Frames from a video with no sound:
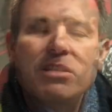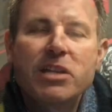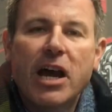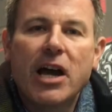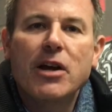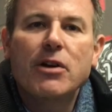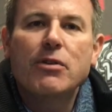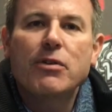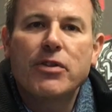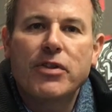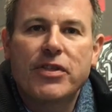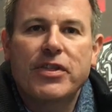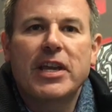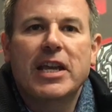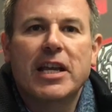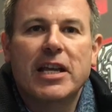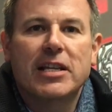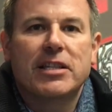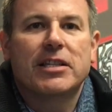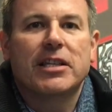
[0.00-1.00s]
No
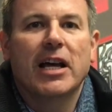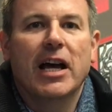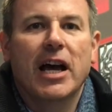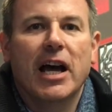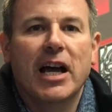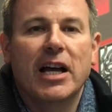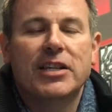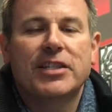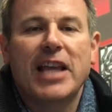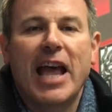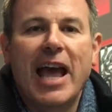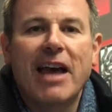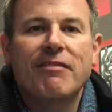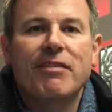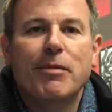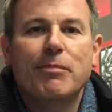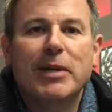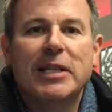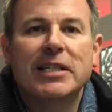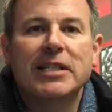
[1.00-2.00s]
theatre has
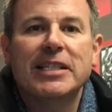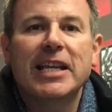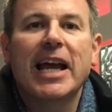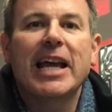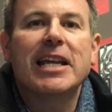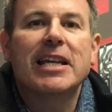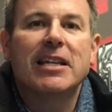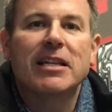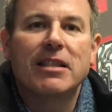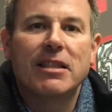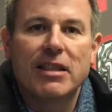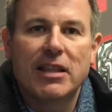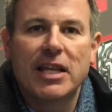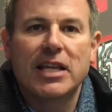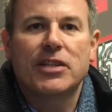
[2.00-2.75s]
ever been taken